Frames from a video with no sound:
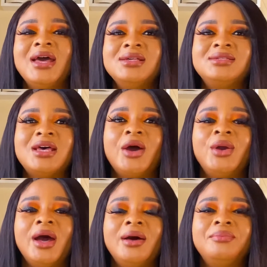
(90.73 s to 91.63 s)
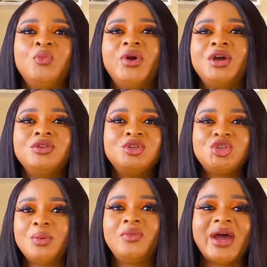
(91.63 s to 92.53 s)
So we're gonna
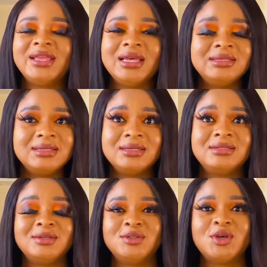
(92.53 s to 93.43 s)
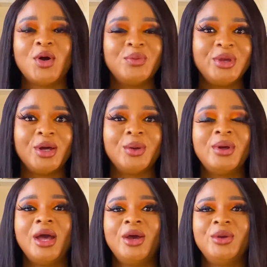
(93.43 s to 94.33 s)
jump right into this tutorial,
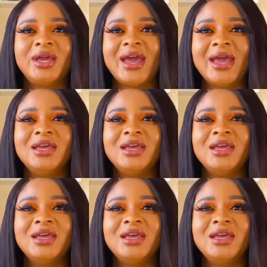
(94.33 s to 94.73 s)
okay?